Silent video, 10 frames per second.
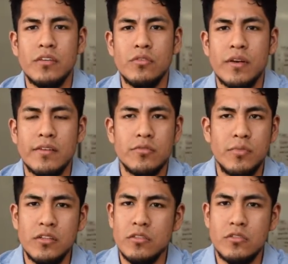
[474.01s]
You don't have to
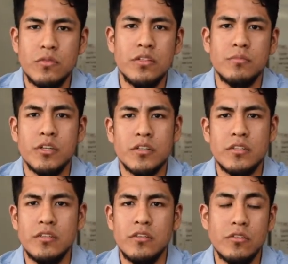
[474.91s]
be in the street
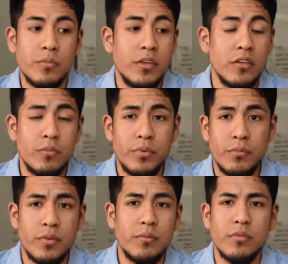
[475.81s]
marching, you could be
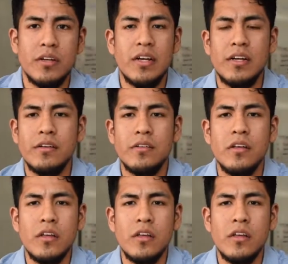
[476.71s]
helping people out.